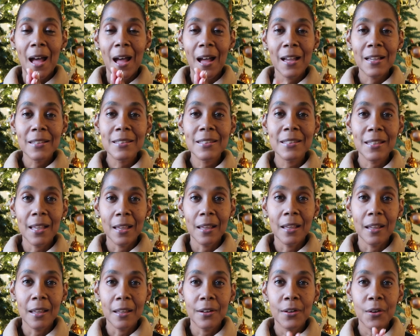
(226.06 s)
i
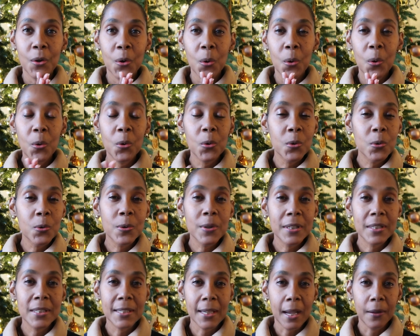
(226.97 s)
said
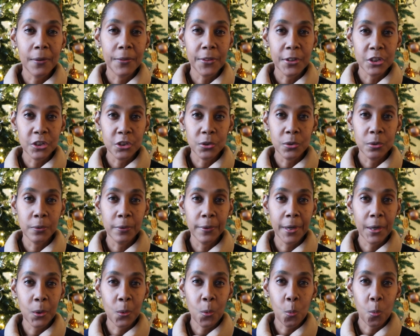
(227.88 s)
who is out there
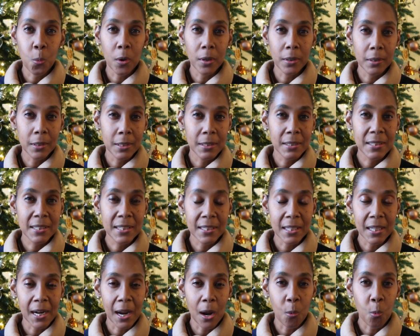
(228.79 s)
doing what it is
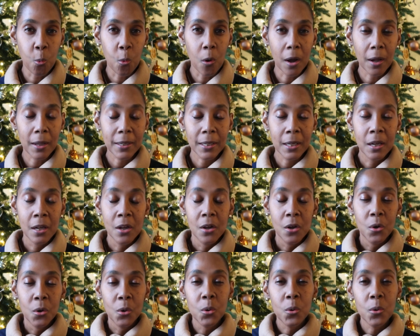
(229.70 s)
that i want
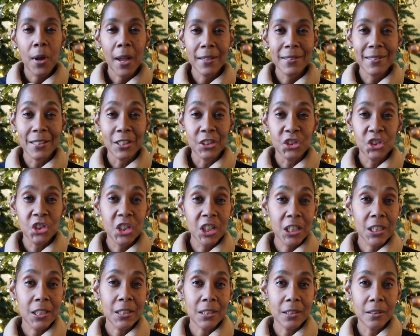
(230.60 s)
who has
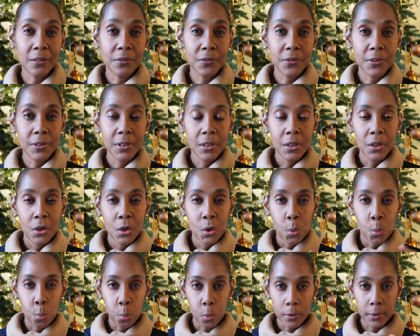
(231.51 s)
achieved
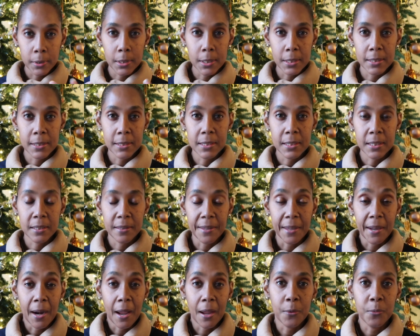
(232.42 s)
what it is
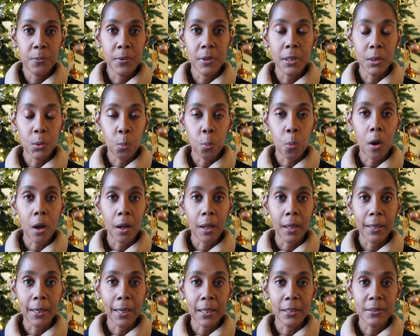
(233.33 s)
that I really
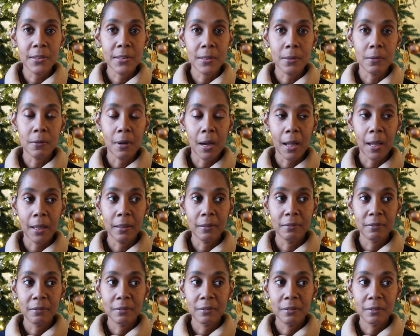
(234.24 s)
want. And so
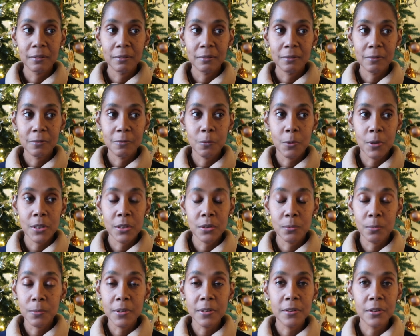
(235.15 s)
I
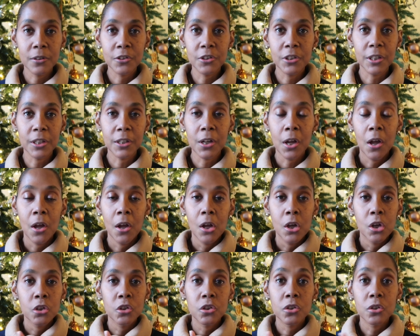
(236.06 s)
was researching
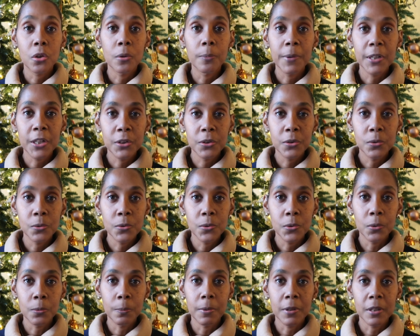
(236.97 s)
so many
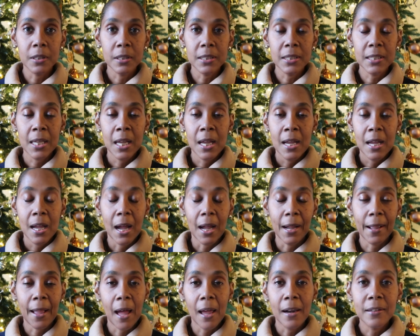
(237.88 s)
YouTubers.
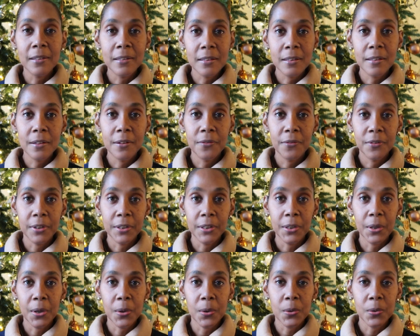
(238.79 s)
I got into their
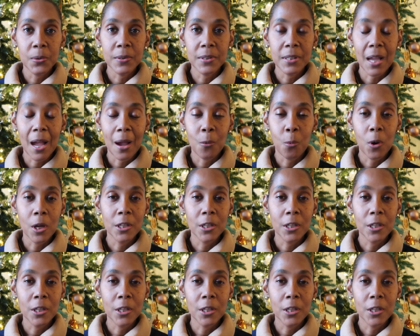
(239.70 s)
videos. I